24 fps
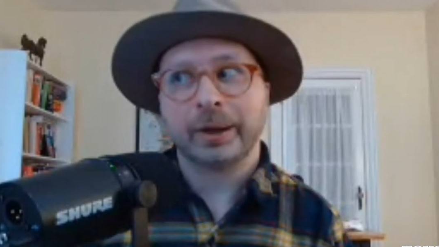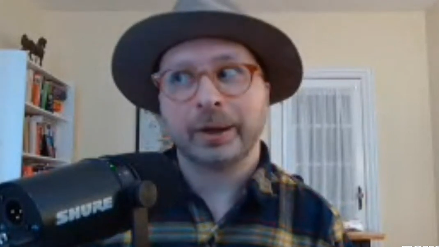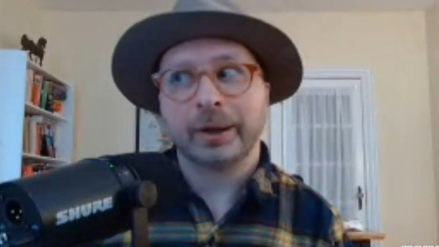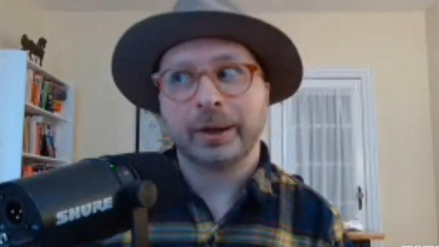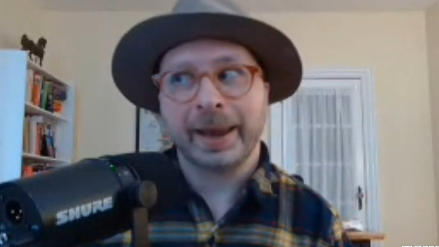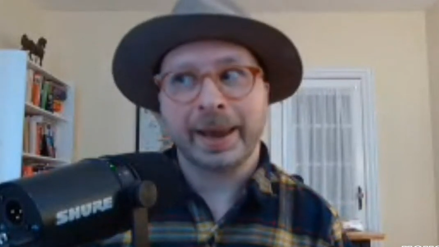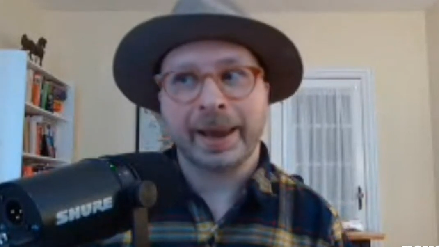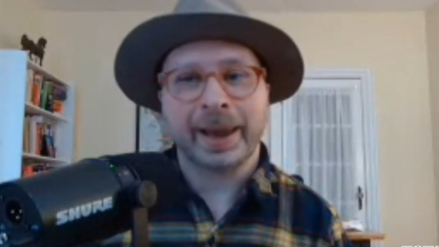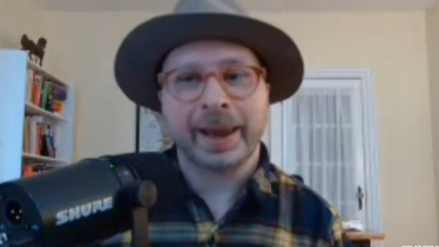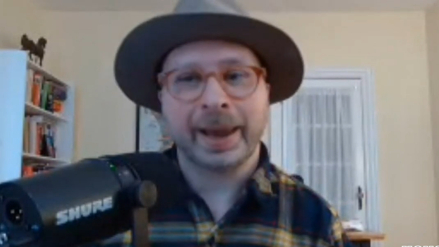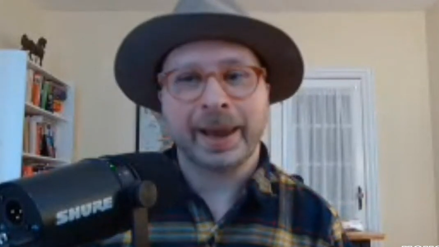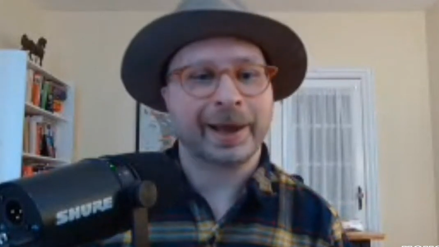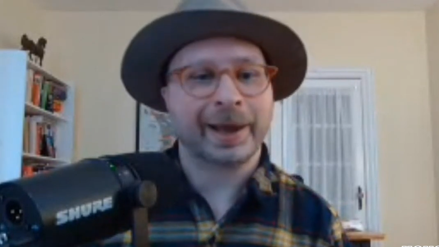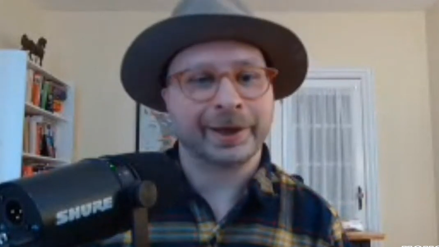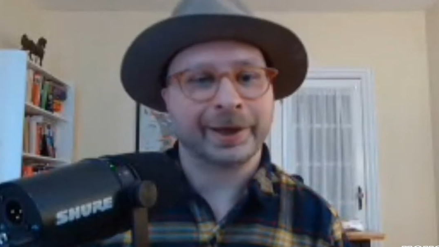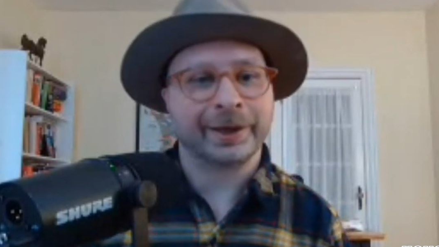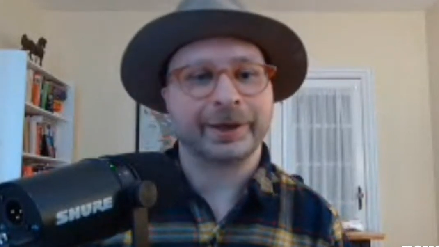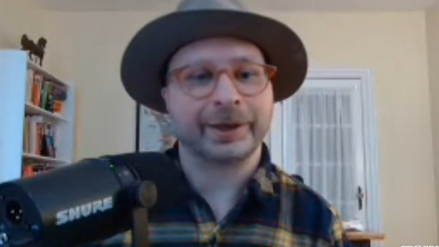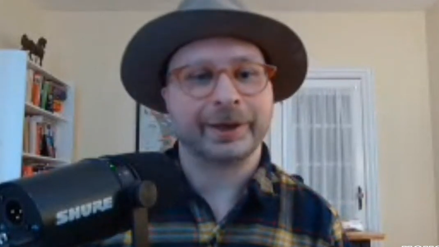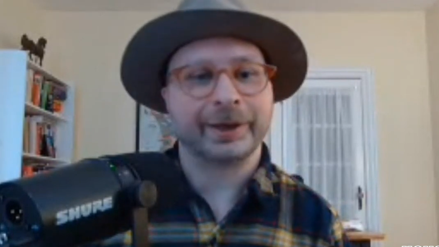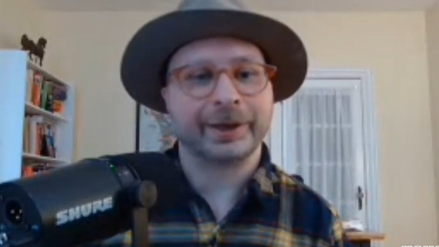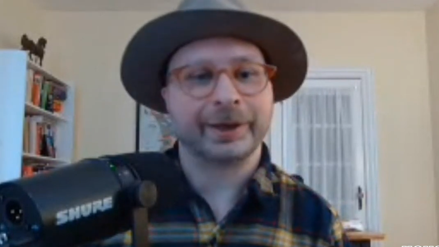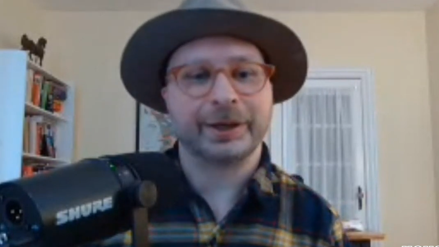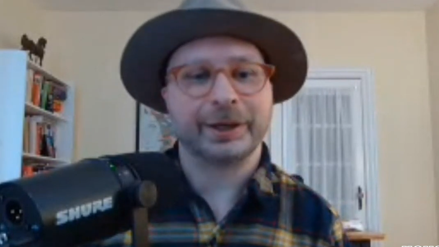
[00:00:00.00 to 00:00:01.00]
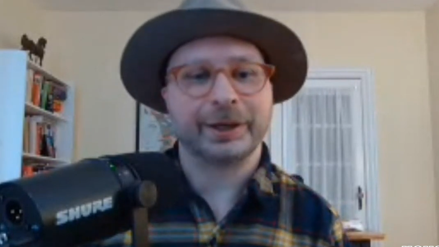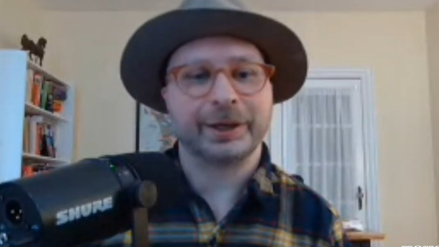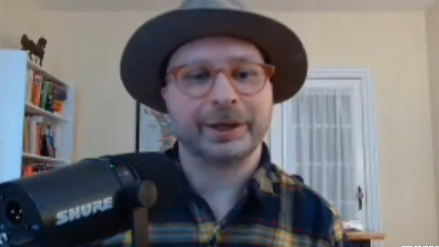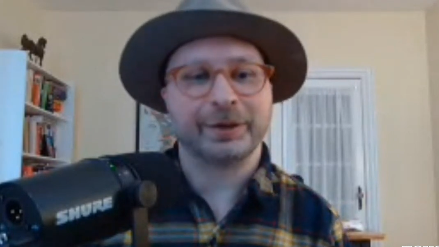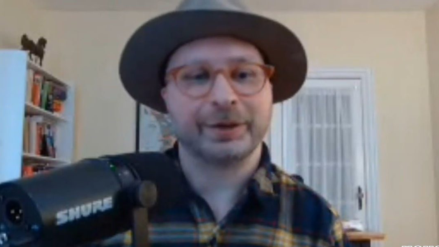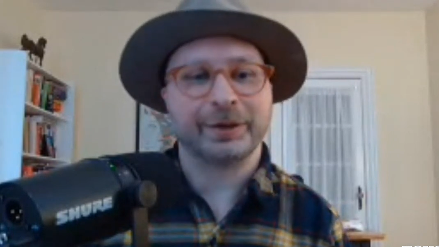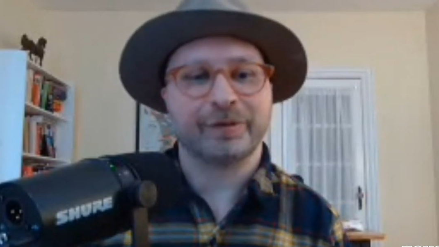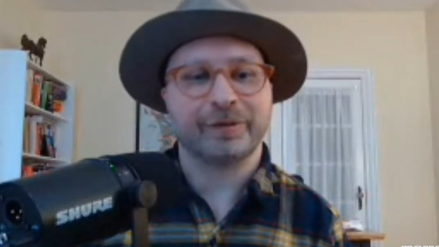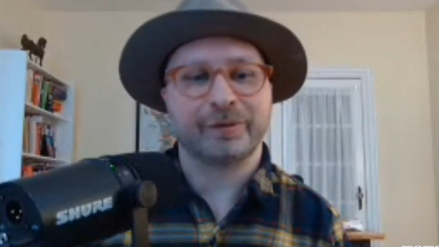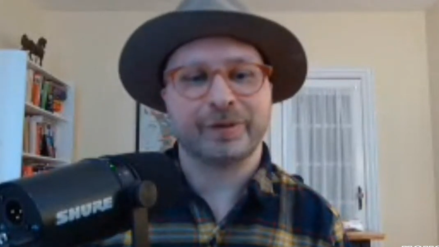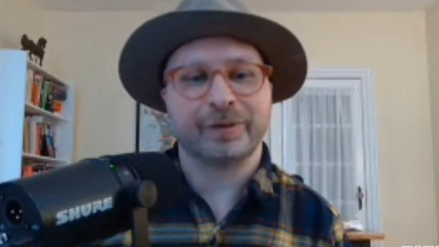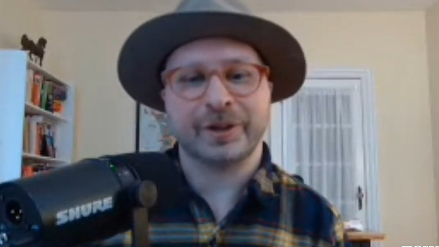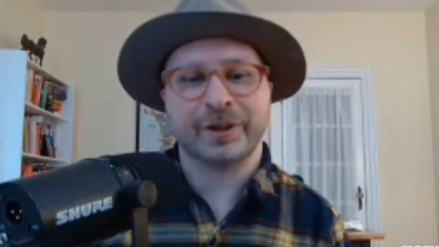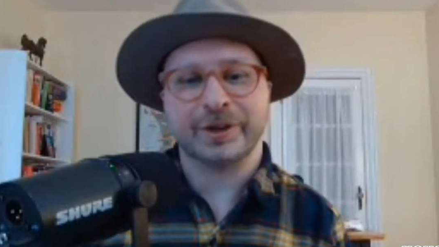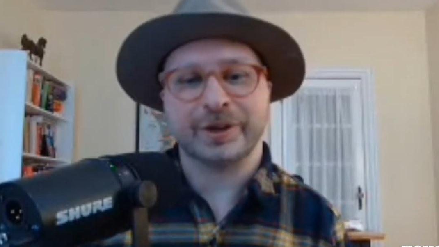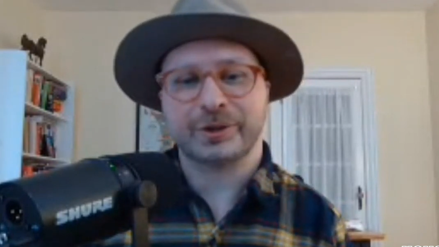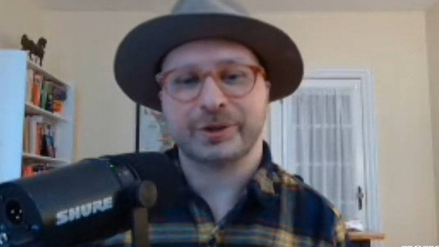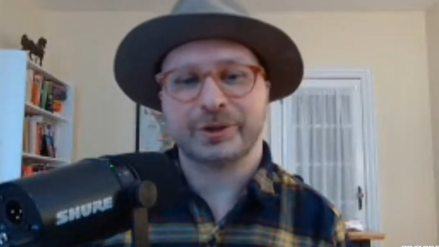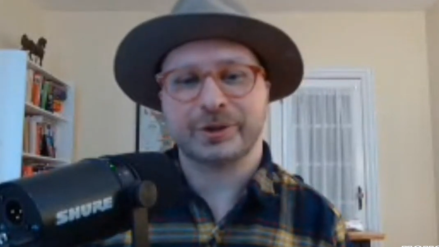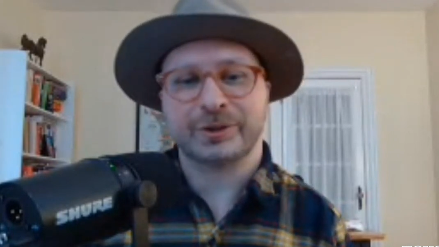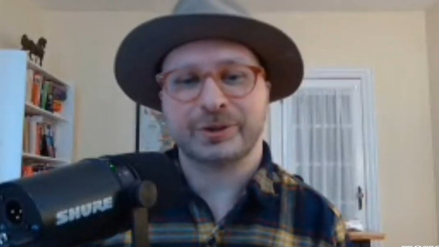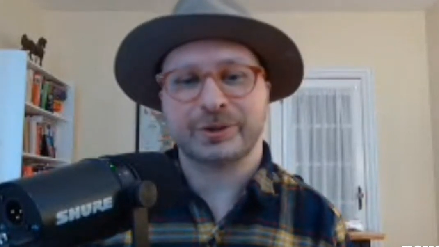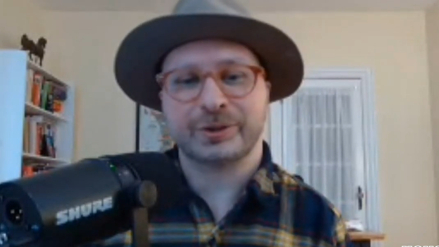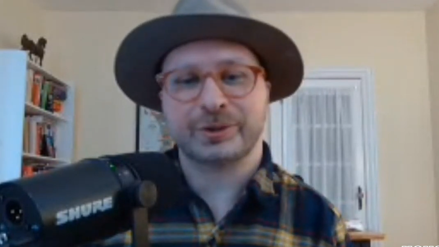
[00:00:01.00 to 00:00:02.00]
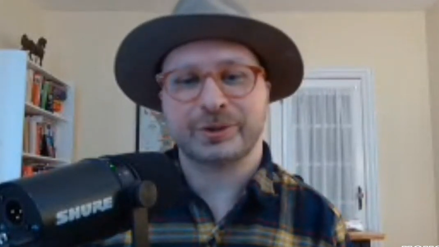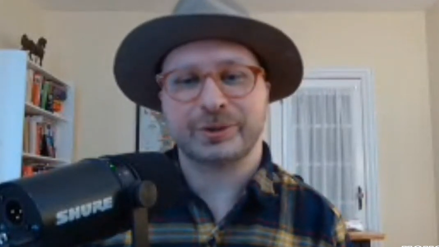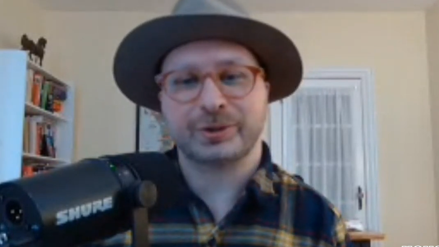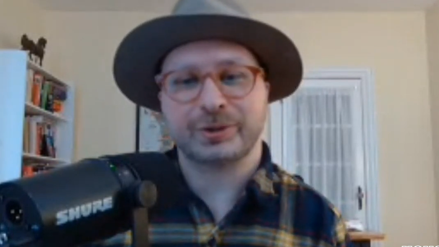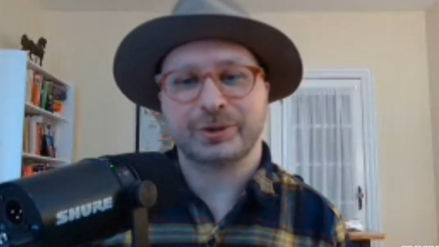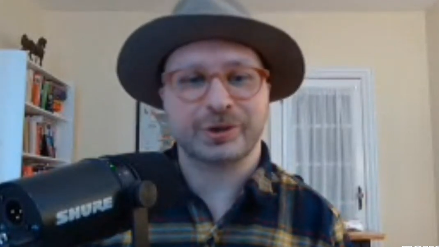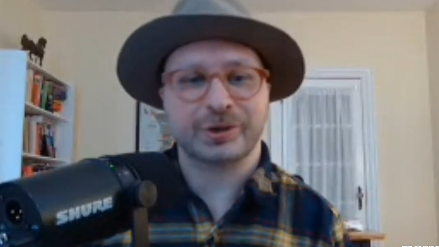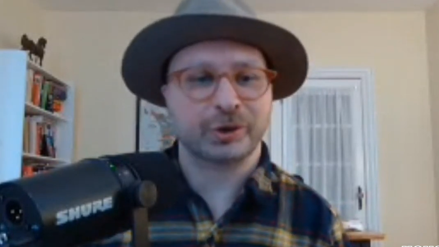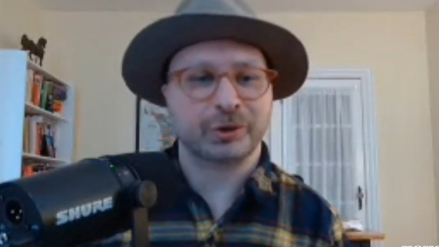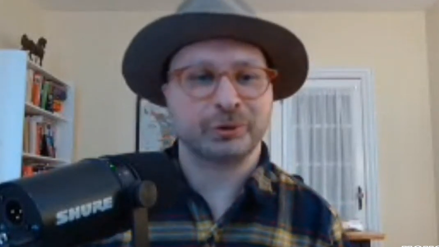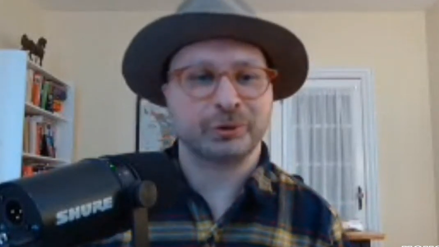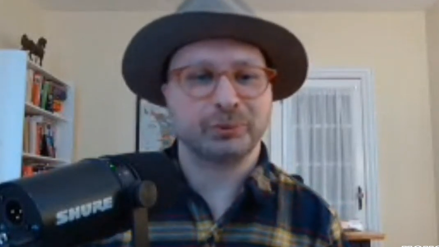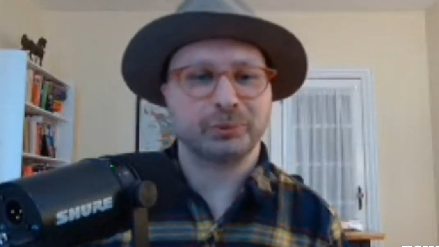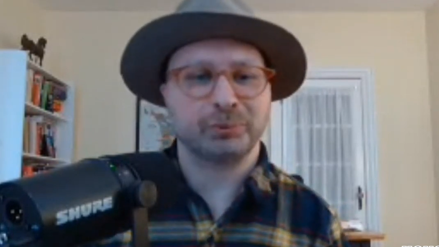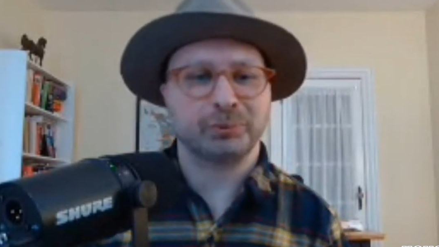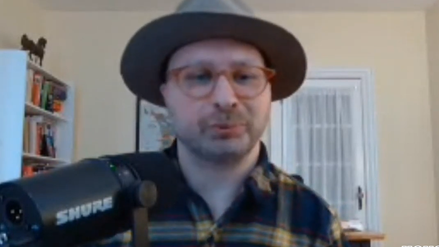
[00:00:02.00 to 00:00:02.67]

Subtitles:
hey, if this doesn't